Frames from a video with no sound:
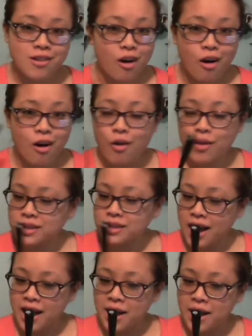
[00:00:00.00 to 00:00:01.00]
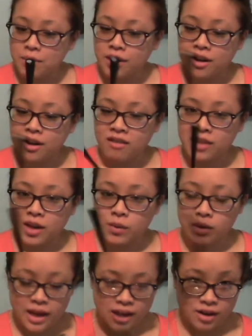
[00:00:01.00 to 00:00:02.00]
all the time of
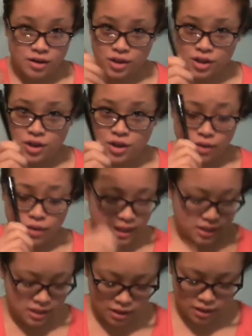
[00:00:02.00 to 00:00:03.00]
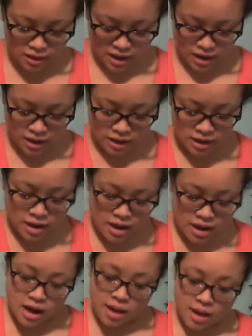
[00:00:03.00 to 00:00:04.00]
liquid liners, so that's good. And
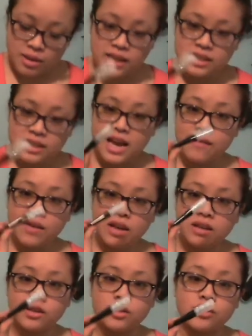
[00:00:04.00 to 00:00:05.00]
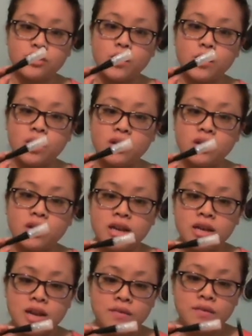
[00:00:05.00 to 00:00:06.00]
I'm glad to have a glittery one.
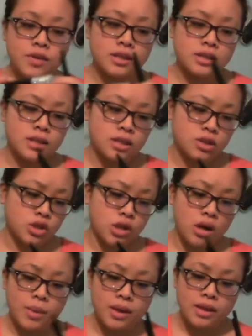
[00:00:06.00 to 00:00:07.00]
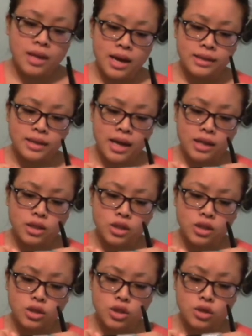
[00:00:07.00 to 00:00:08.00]
And if this doesn't show up on the I can
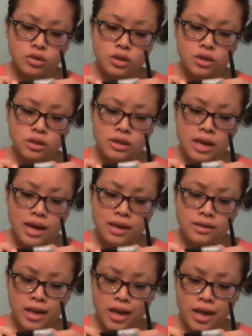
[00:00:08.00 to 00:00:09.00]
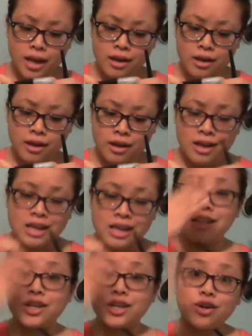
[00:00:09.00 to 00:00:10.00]
just use this as a
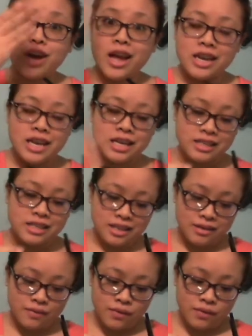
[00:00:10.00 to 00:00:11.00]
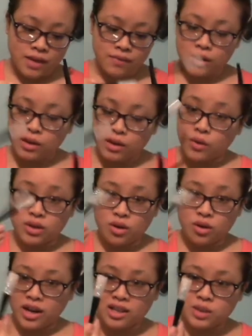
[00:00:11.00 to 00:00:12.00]
glitter adhesive, even though it's
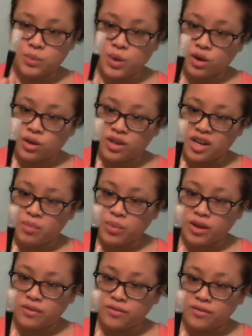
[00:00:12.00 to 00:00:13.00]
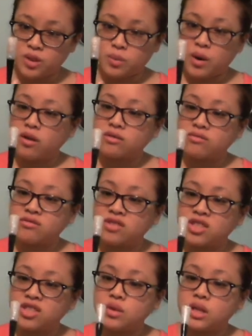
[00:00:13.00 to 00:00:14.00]
already got sparkle in it. But the sparkle
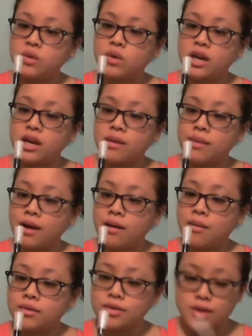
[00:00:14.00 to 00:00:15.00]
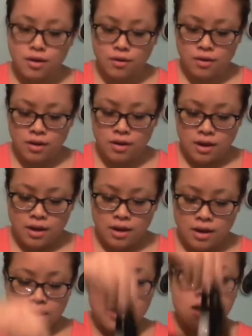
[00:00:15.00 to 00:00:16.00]
doesn't really want to come out. So
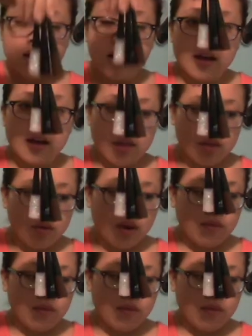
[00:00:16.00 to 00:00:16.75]
3 of